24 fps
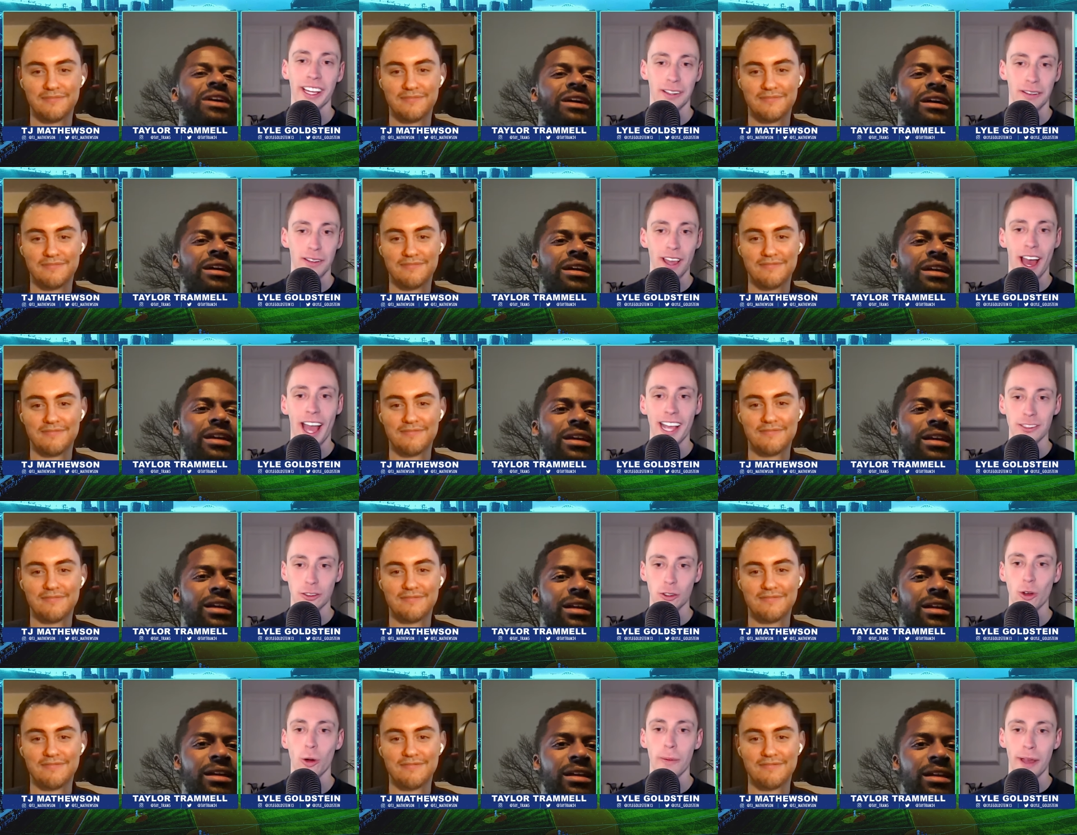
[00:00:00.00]
Speaker 1: like
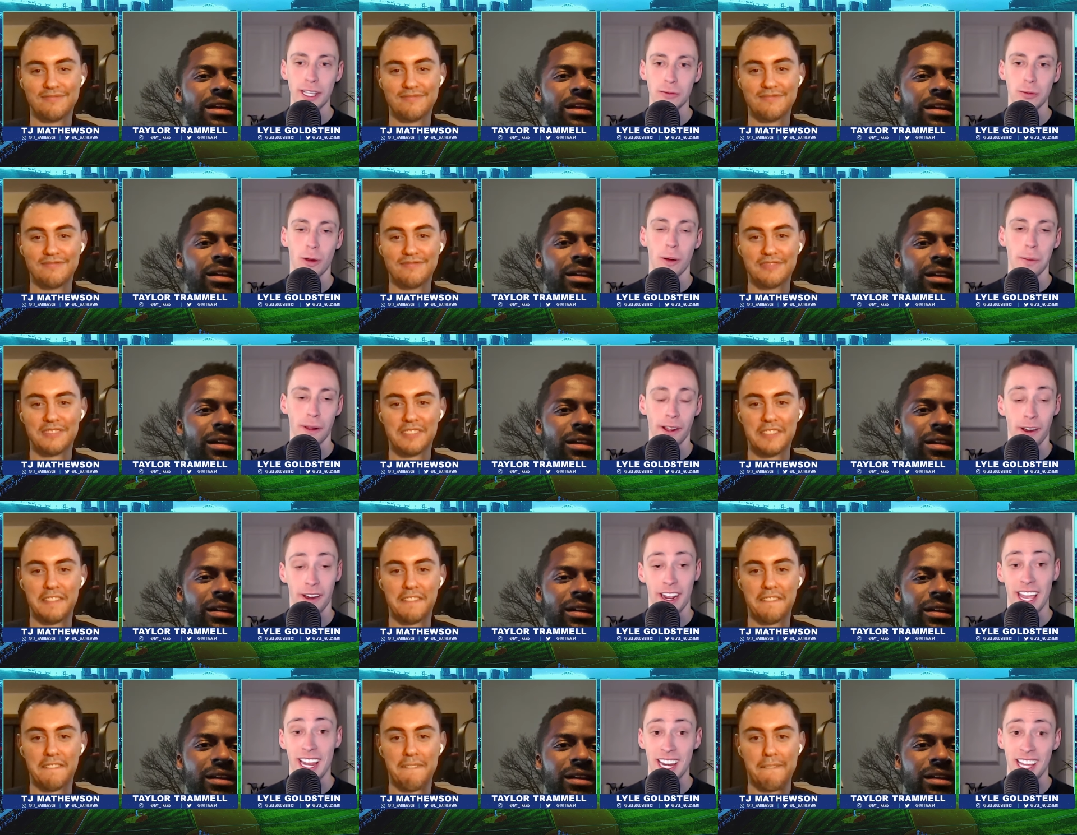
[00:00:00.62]
high school baseball
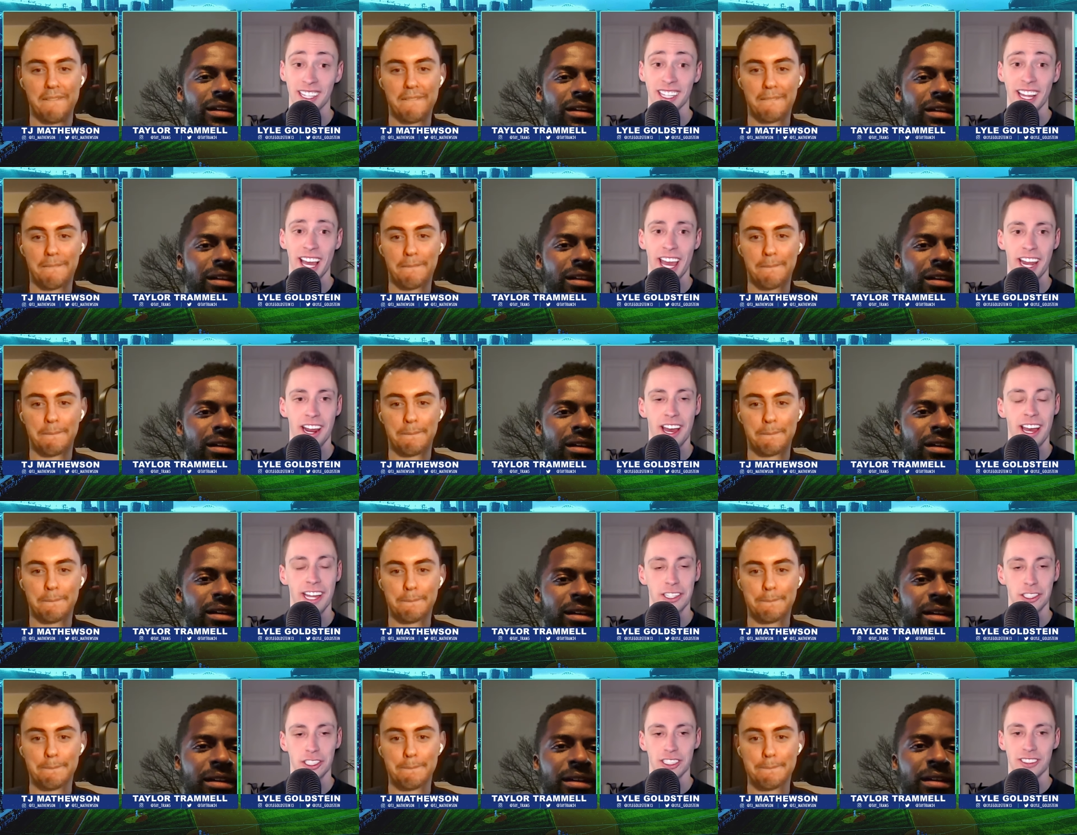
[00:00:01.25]
player in
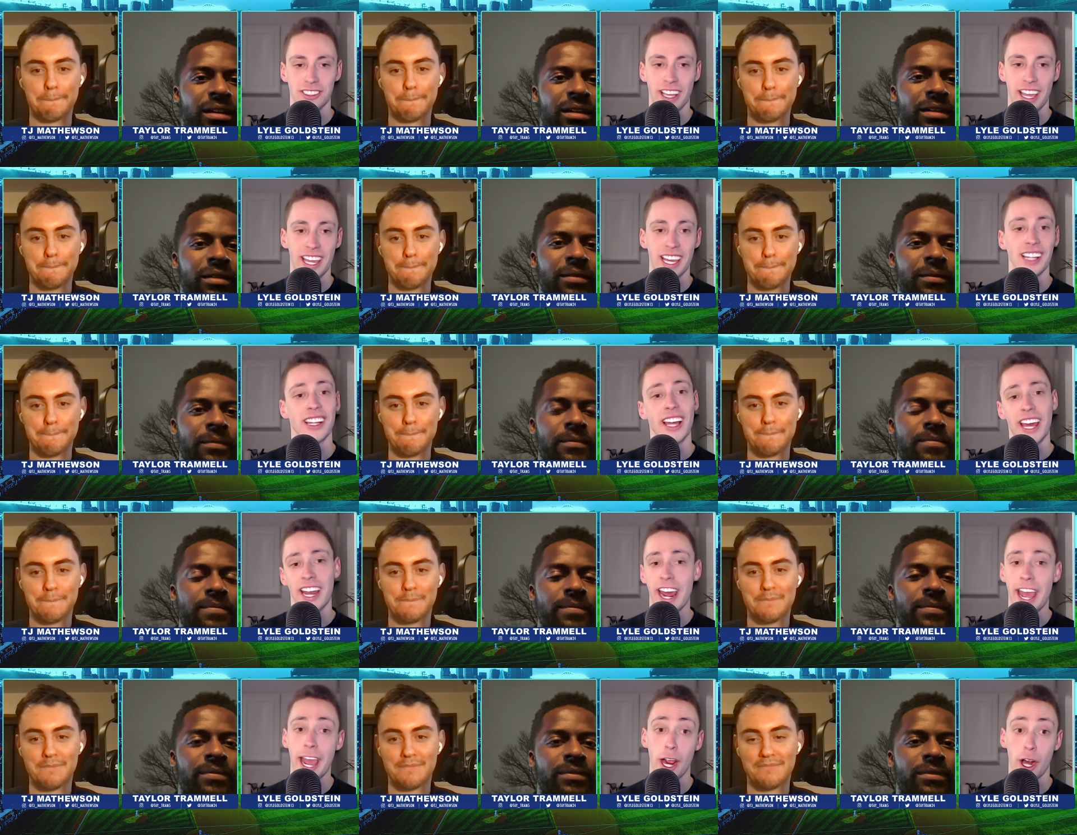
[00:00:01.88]
Atlanta, I should say,
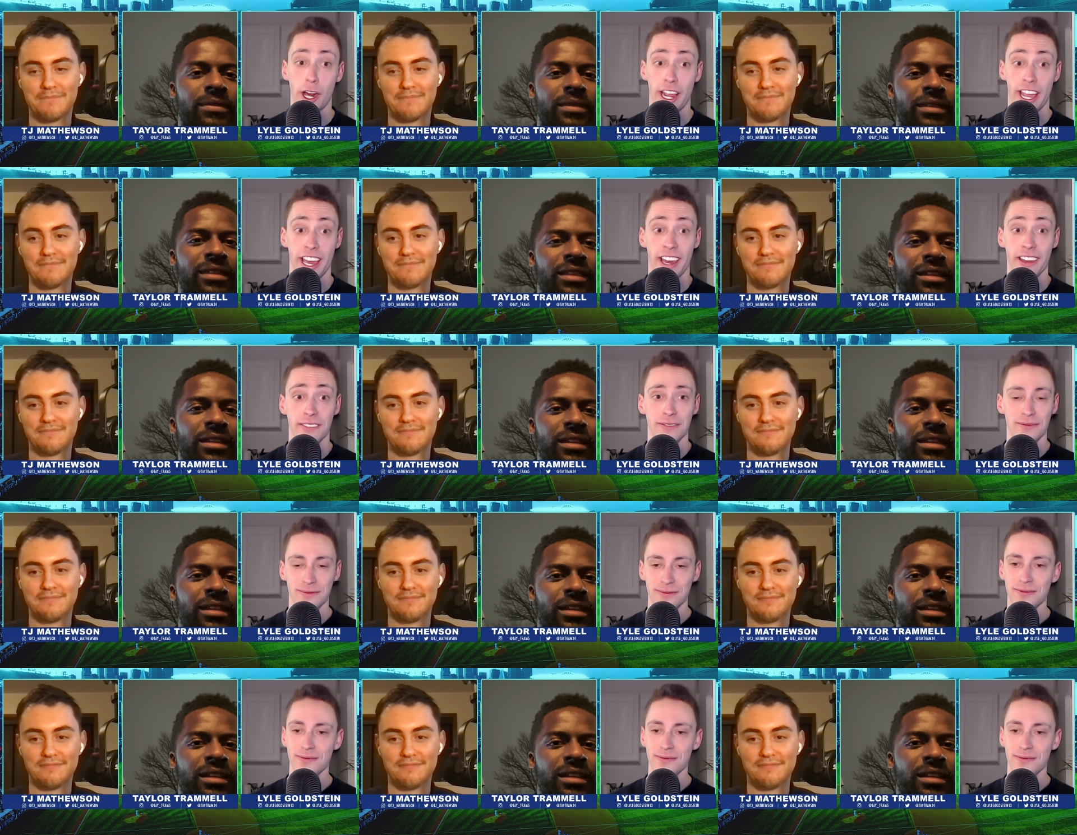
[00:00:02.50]
Atlanta area?